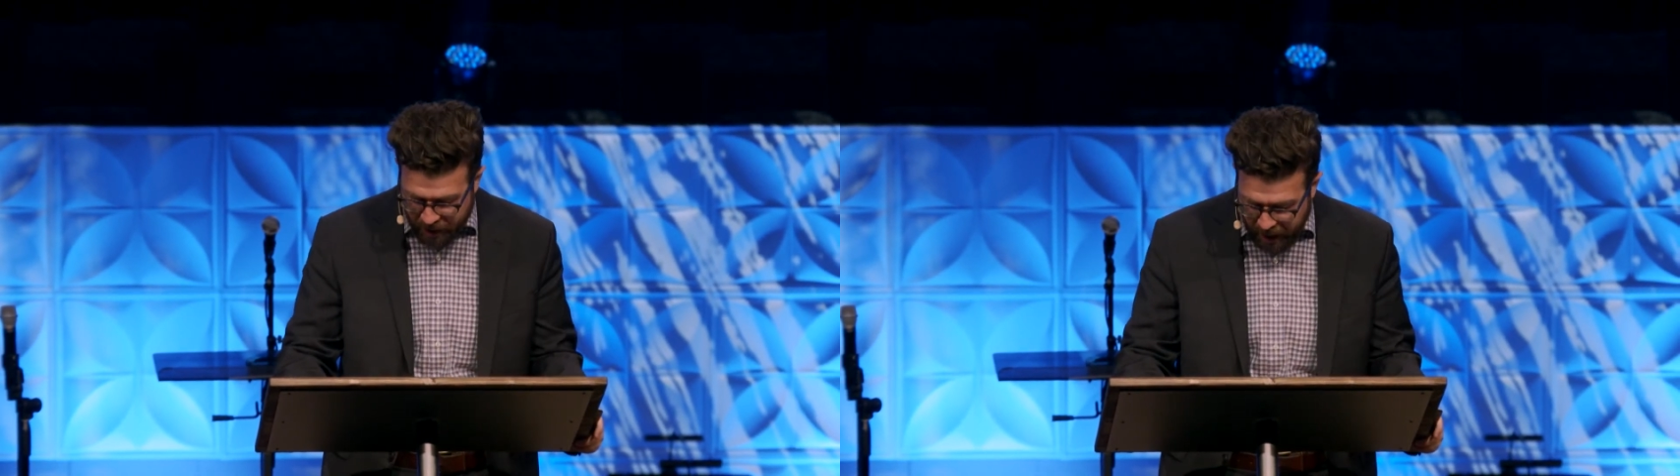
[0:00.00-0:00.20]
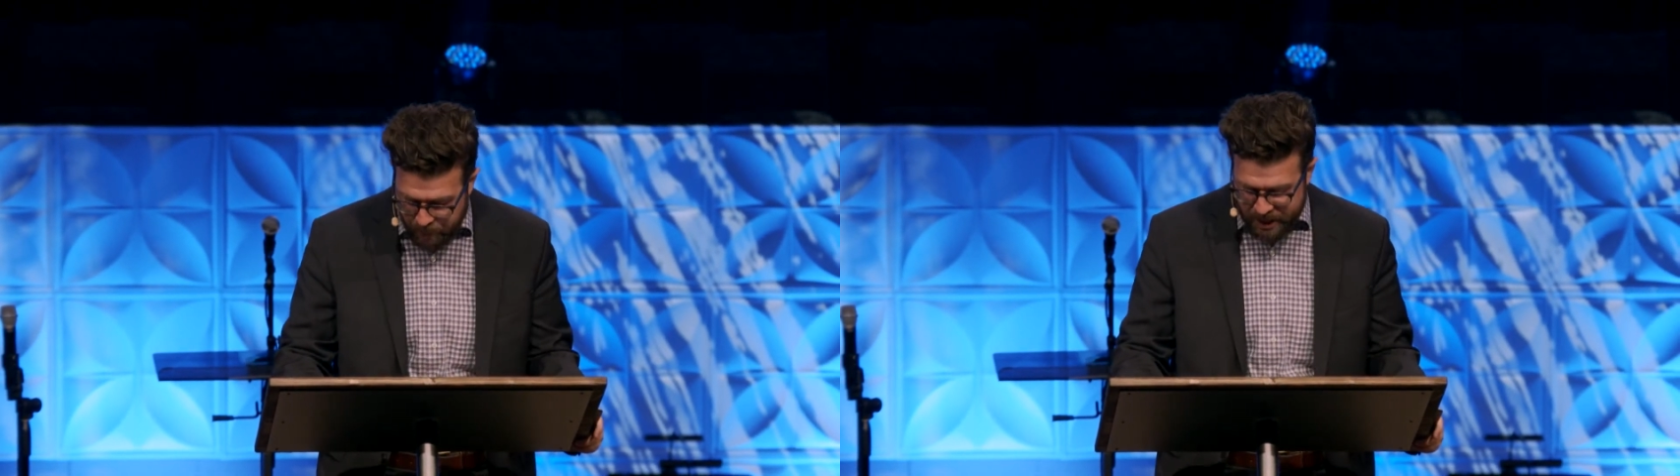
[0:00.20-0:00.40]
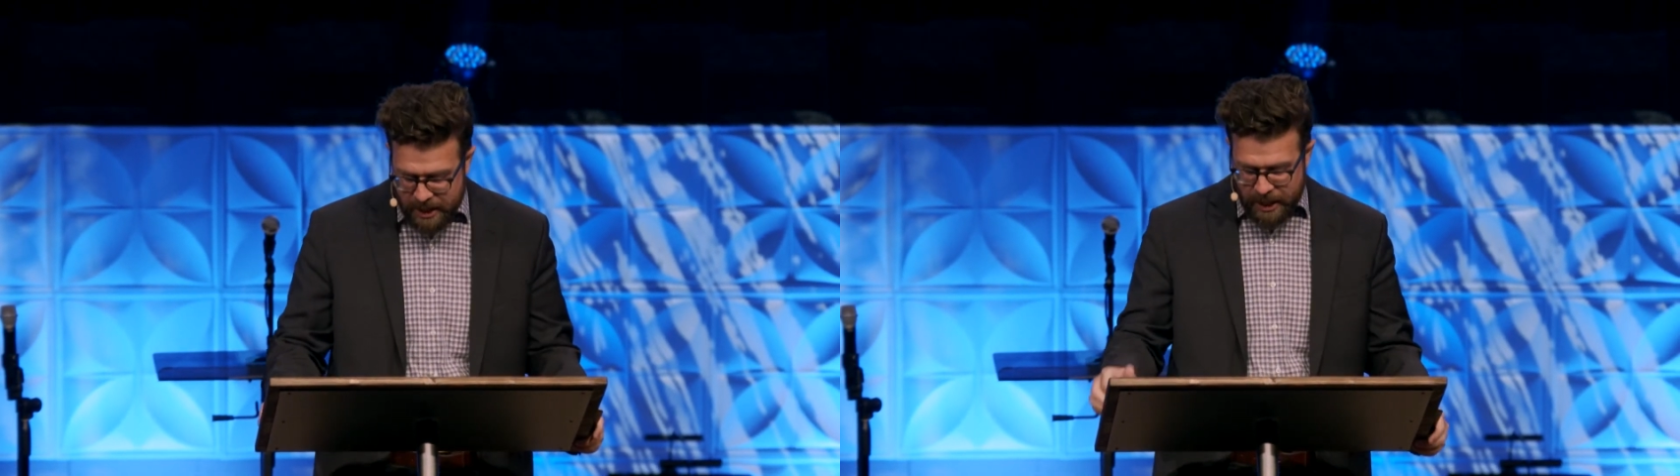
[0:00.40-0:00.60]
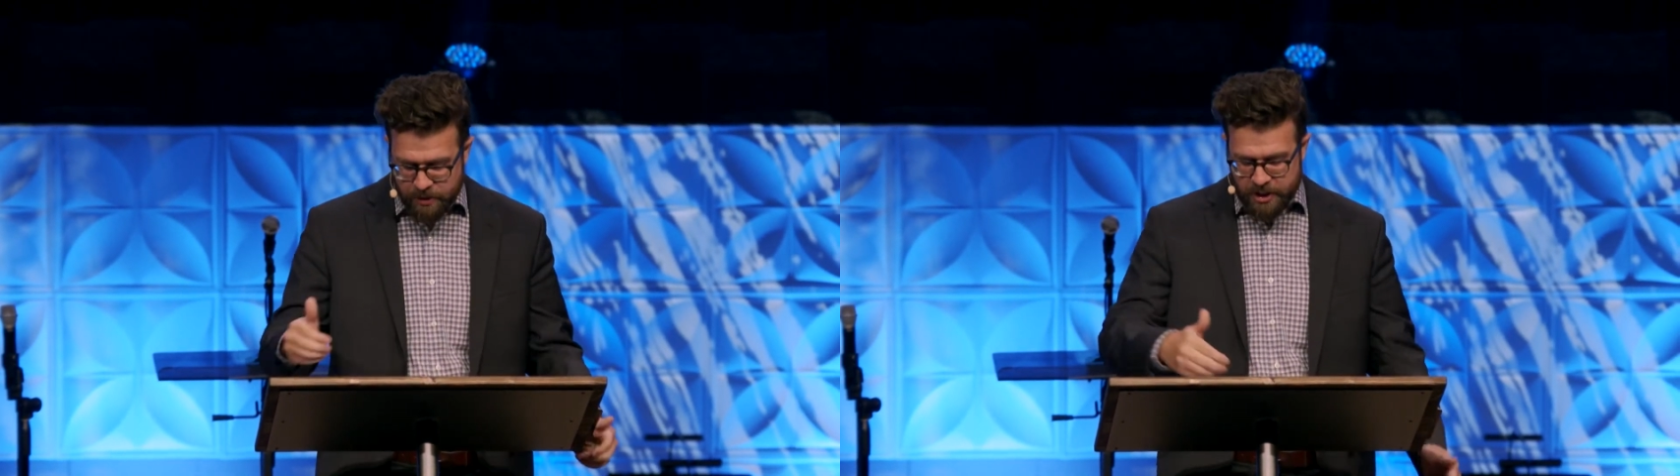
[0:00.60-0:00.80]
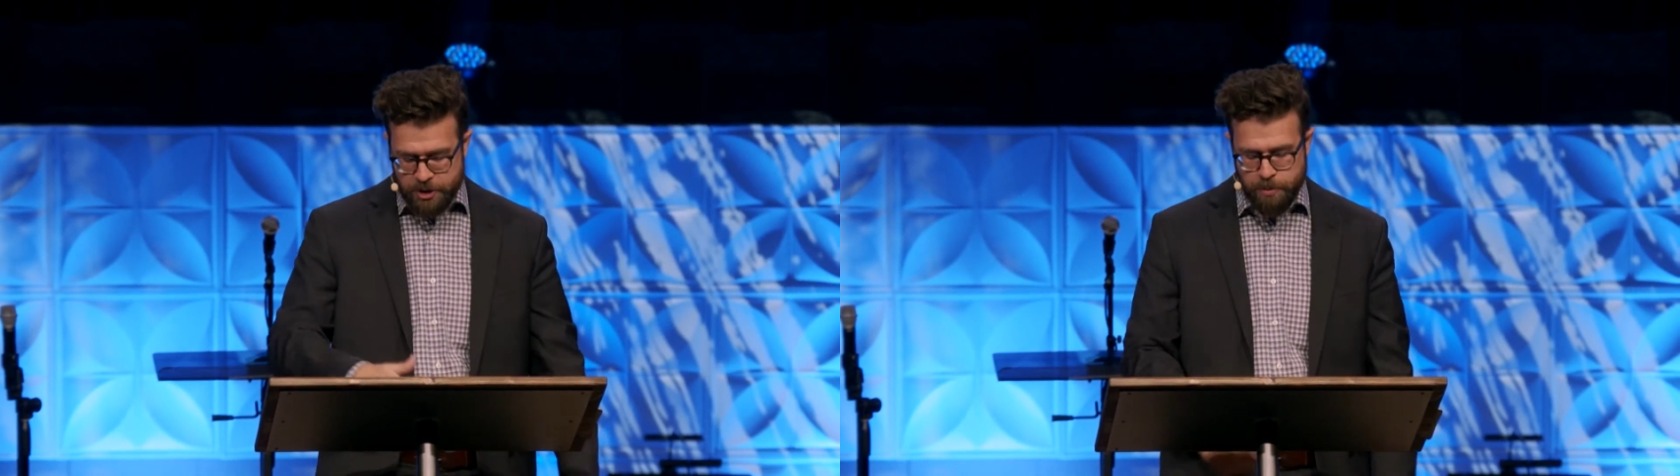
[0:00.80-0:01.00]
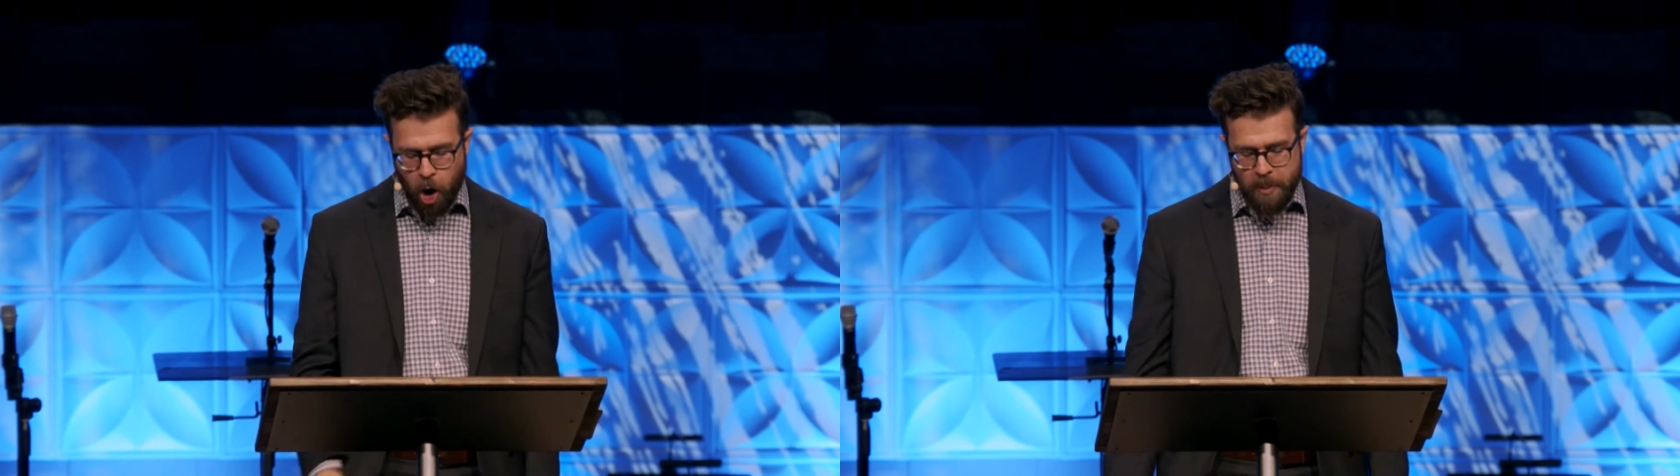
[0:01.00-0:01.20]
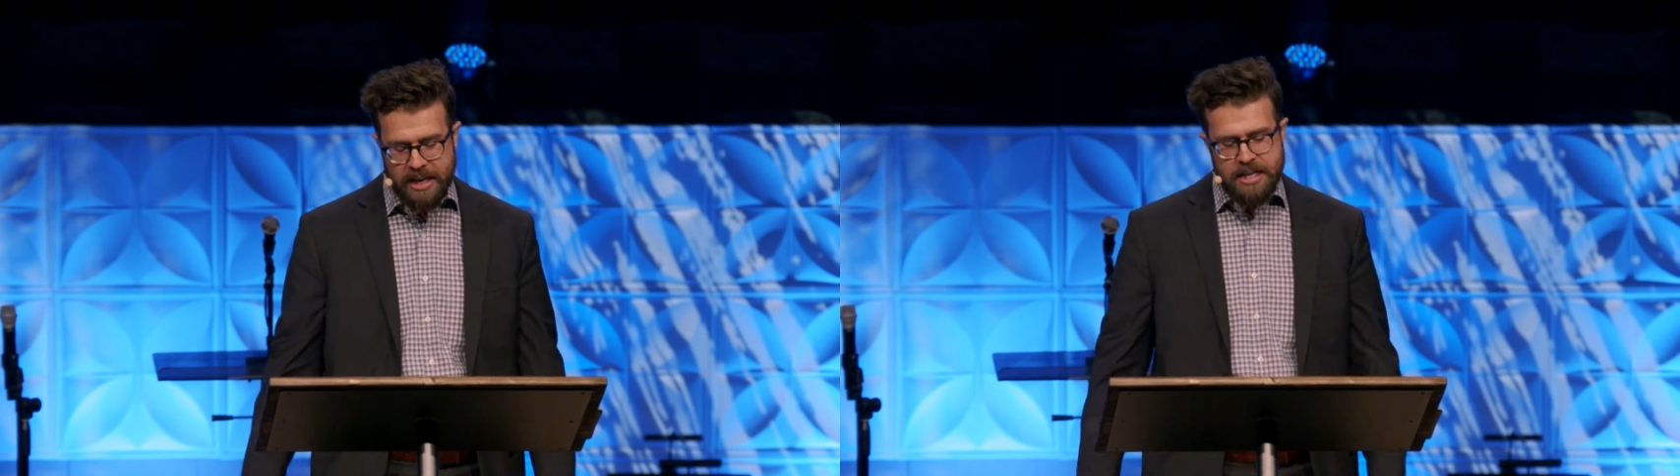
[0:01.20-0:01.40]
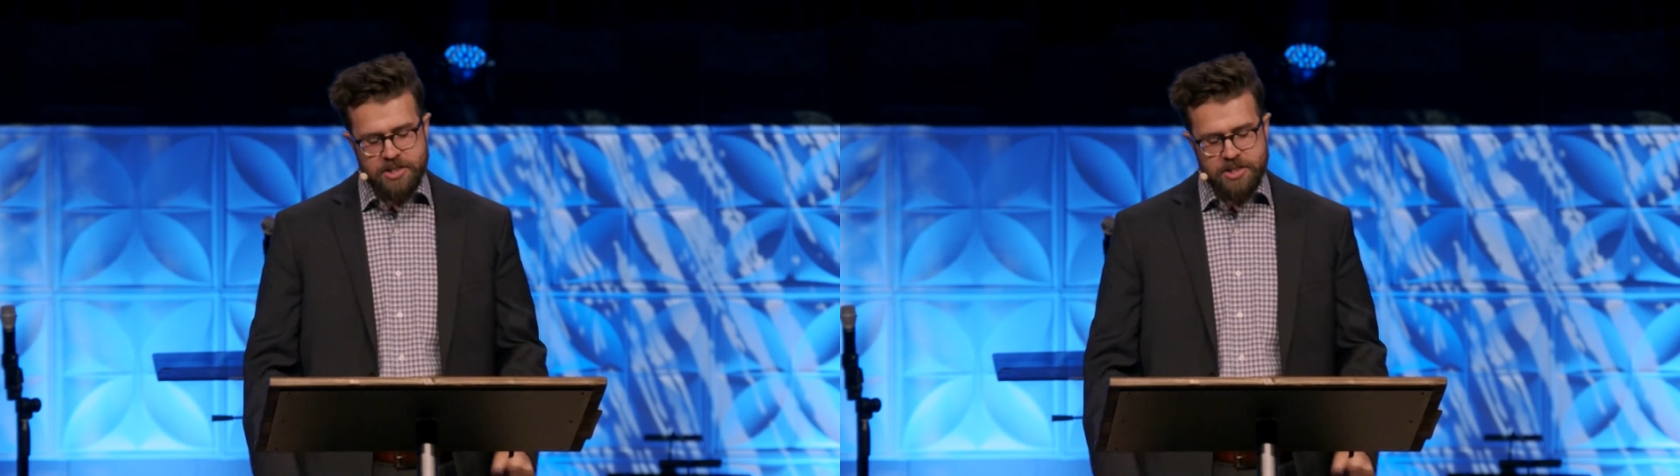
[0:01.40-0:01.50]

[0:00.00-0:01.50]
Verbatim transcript: up in this moment.